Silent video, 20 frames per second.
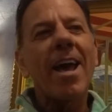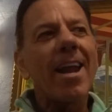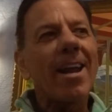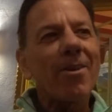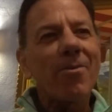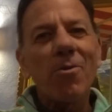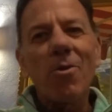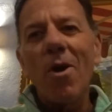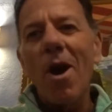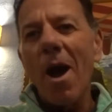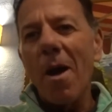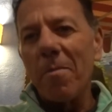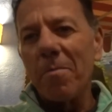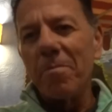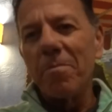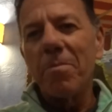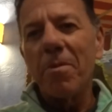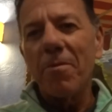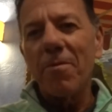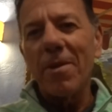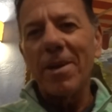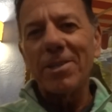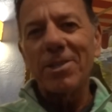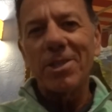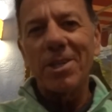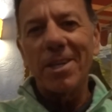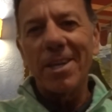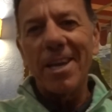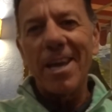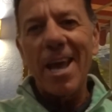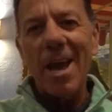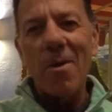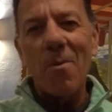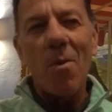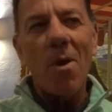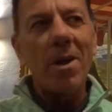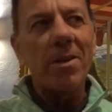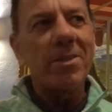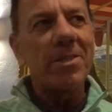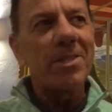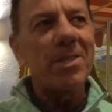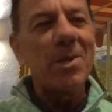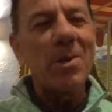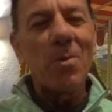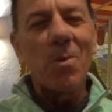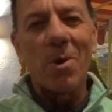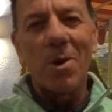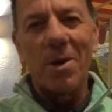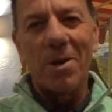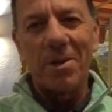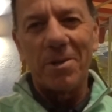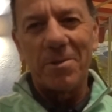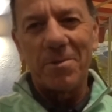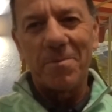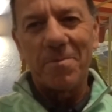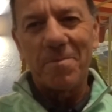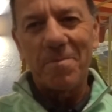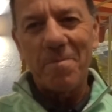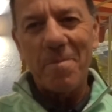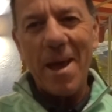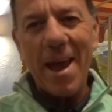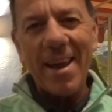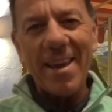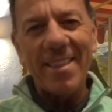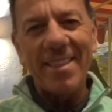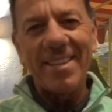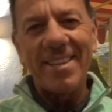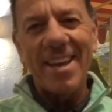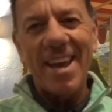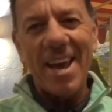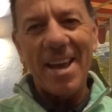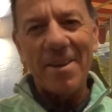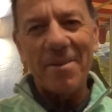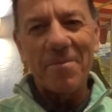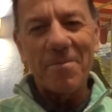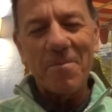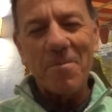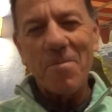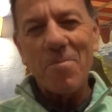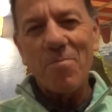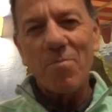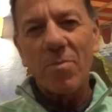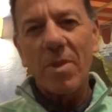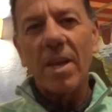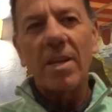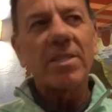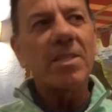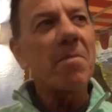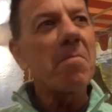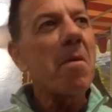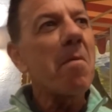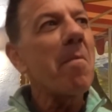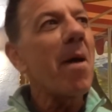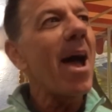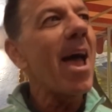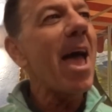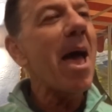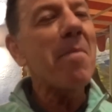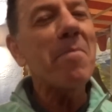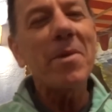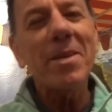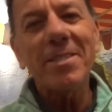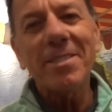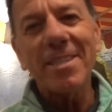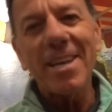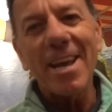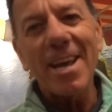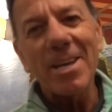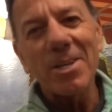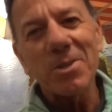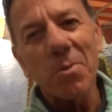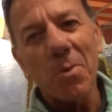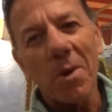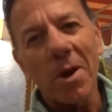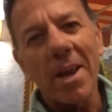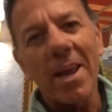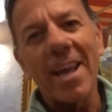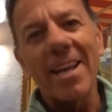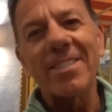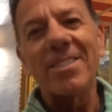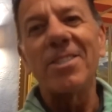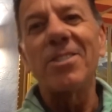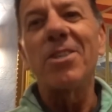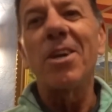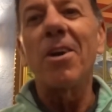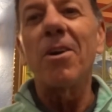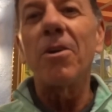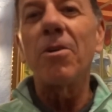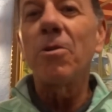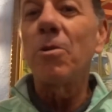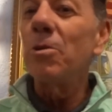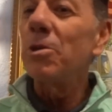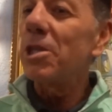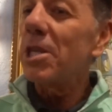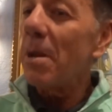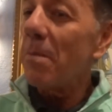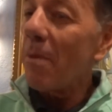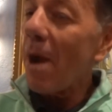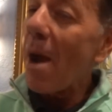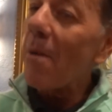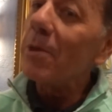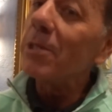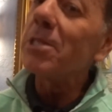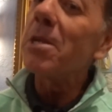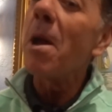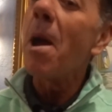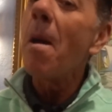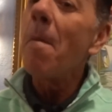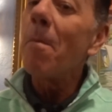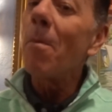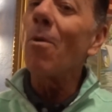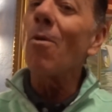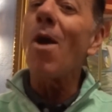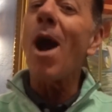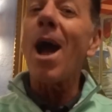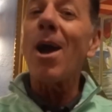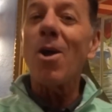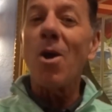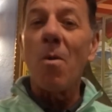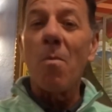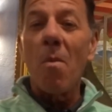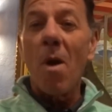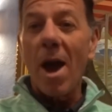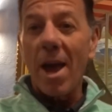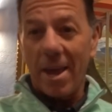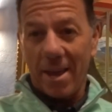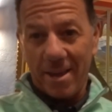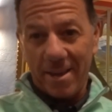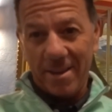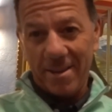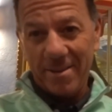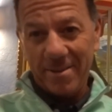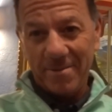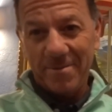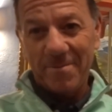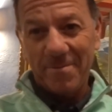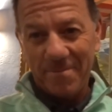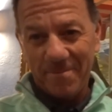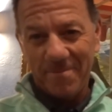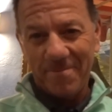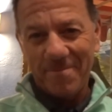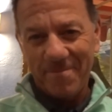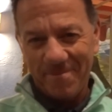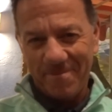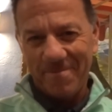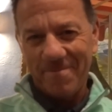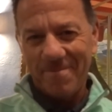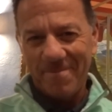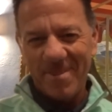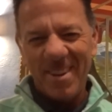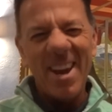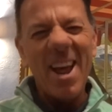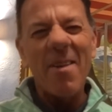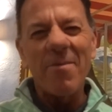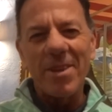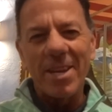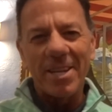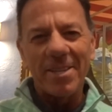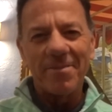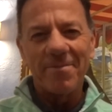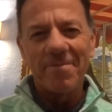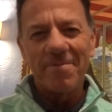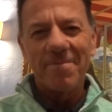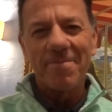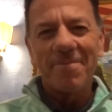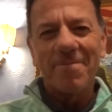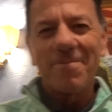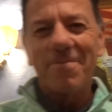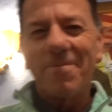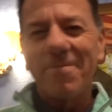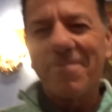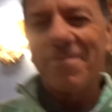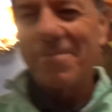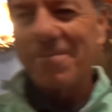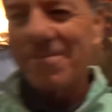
grew up professionally at Walt Disney World back in the day. Some of my happiest days working as a Jungle Cruise Skipper, I was Morocco Mike. Yes. Loved it. And